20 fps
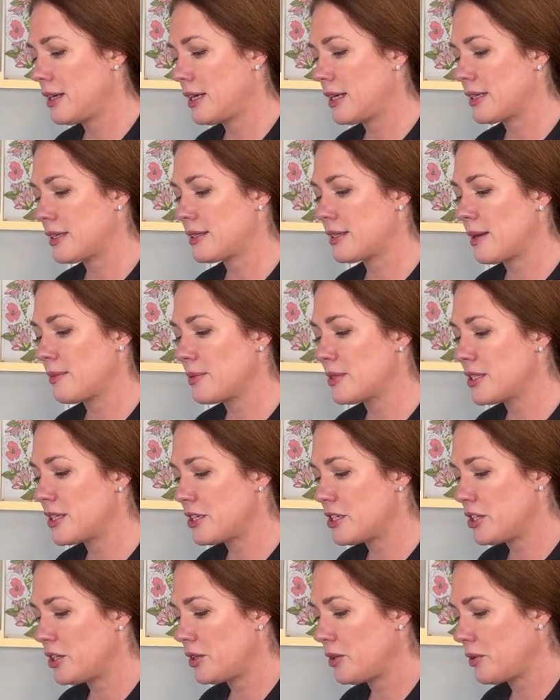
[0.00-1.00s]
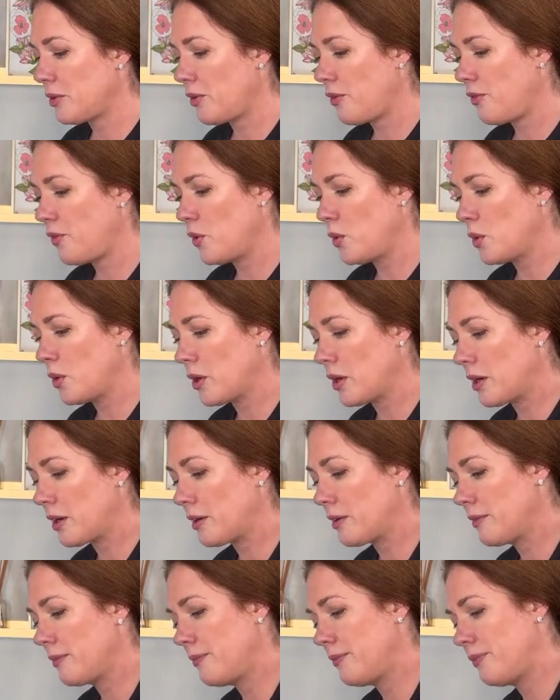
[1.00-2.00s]
substitute for
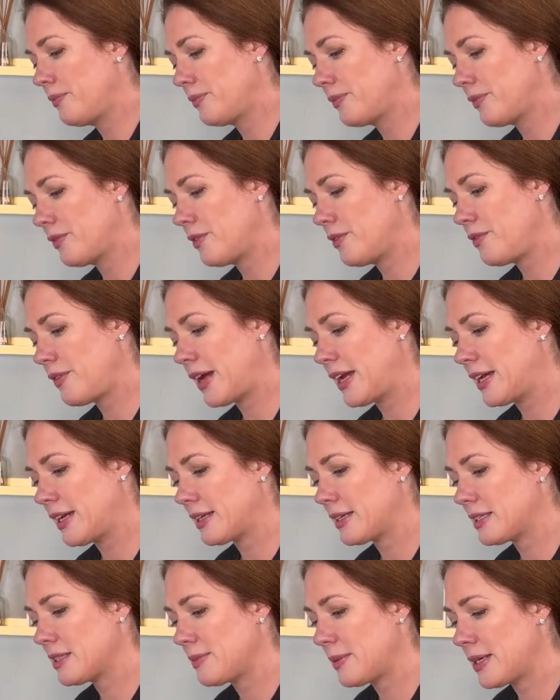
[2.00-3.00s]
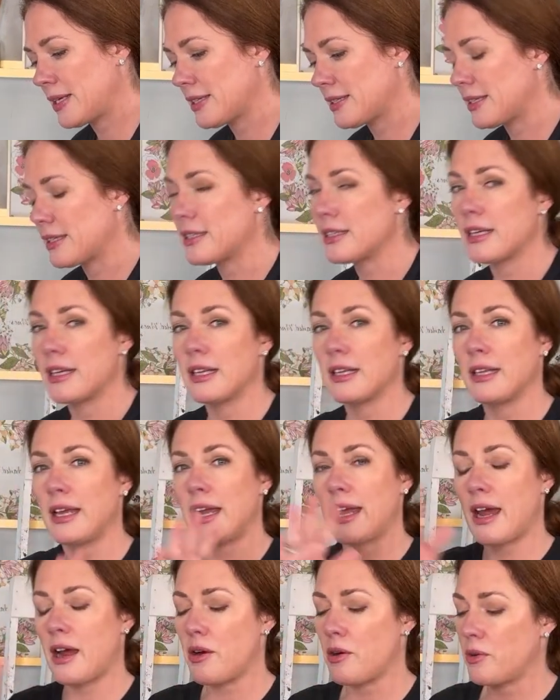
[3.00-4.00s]
ficus because it's going to
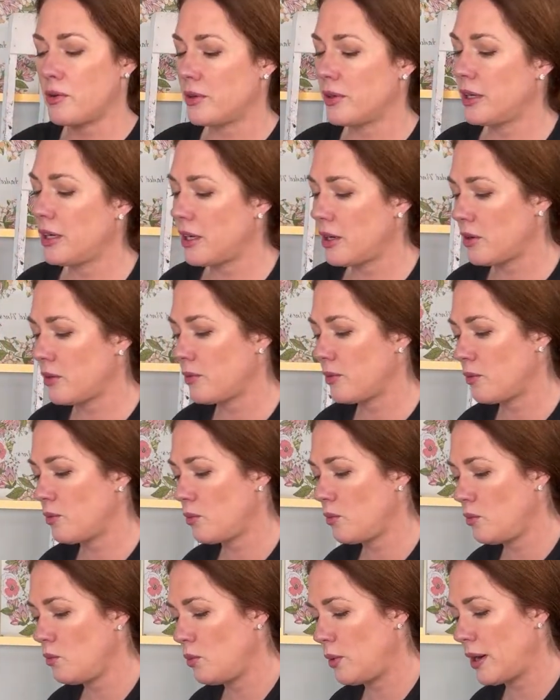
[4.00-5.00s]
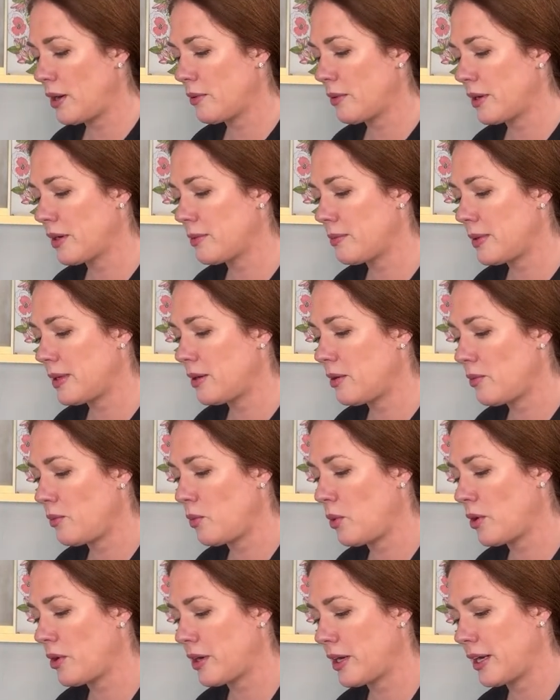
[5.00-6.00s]
lay out, you know, where we're going to be
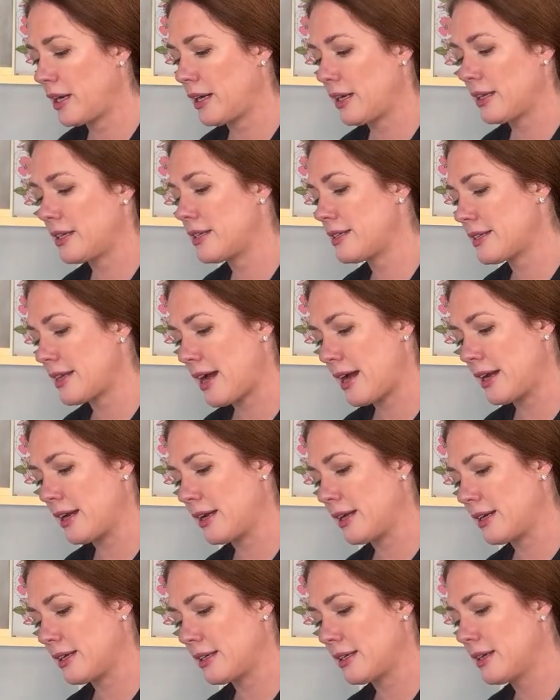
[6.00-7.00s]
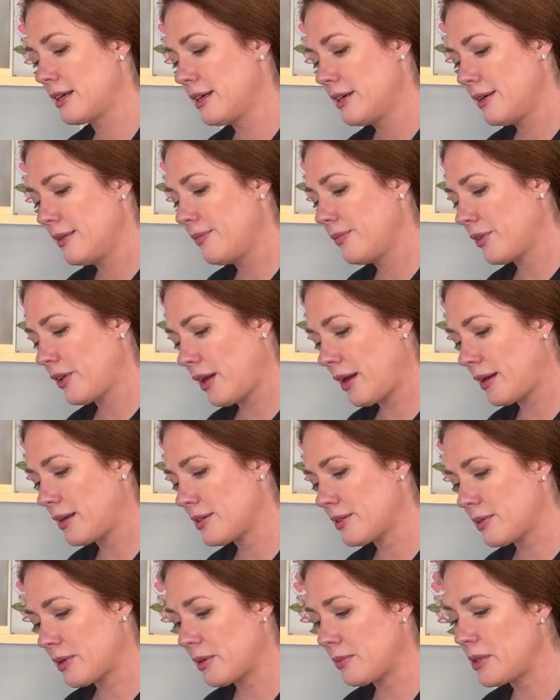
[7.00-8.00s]
working and designing in. Okay, so
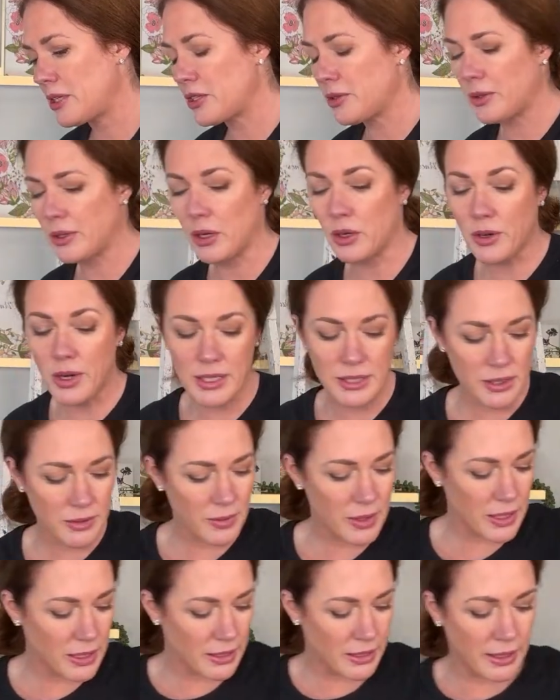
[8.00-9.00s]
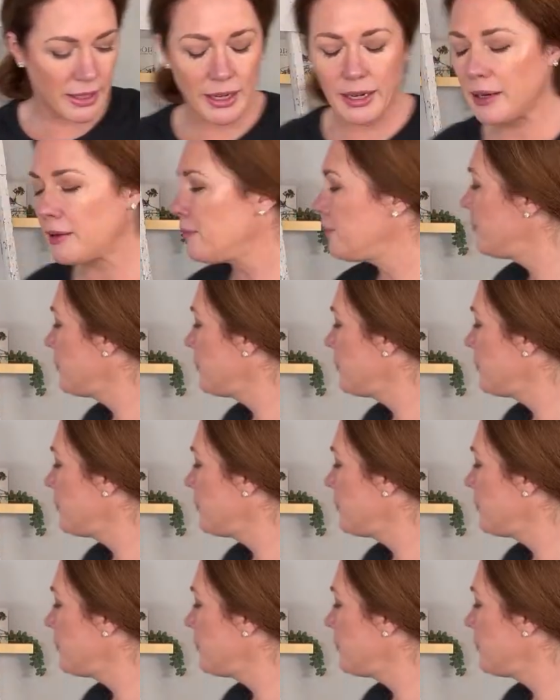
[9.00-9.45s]
we're going to be doing a crescent wreath today.